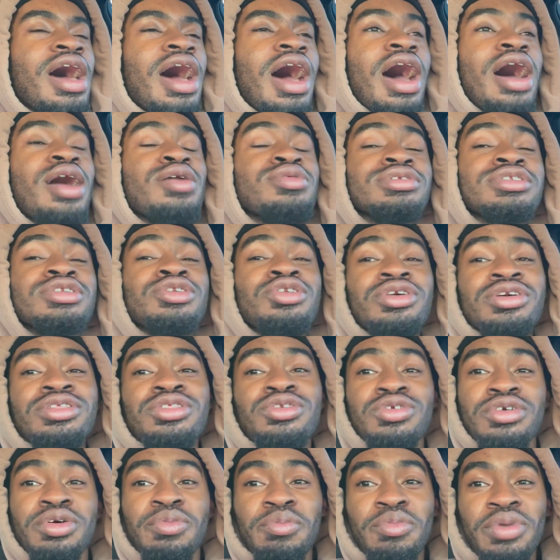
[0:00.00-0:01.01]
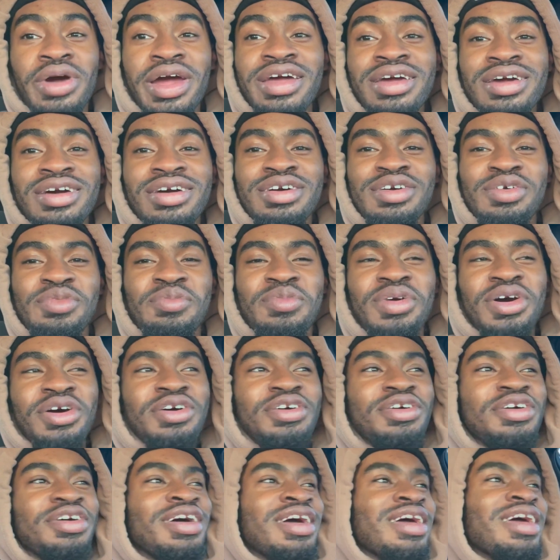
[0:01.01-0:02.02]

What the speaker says: I was going through a breakup, bro.